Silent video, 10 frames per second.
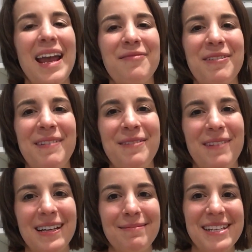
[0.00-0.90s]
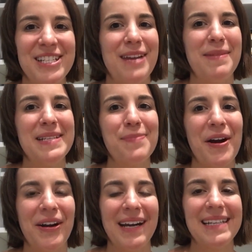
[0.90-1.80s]
Hi everyone, welcome to Jamie's
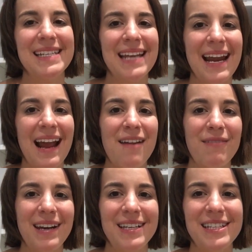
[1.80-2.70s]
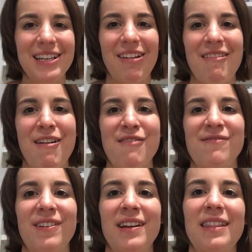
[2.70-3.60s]
party. Tonight I wanted to go
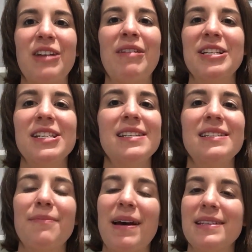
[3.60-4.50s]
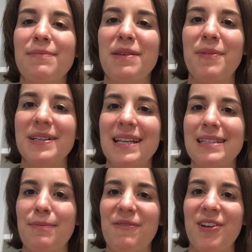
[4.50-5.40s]
over the questions about some of the books
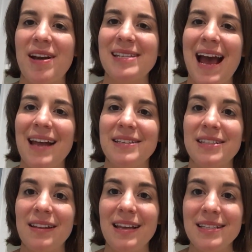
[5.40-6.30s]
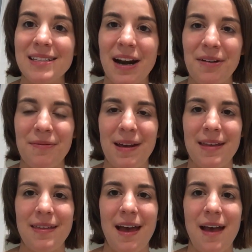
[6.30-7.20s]
that some of you guys had. So let's start
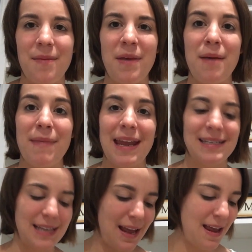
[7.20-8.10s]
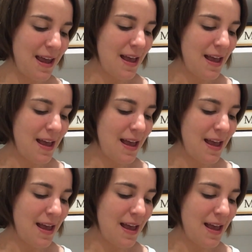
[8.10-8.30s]
with Amanda.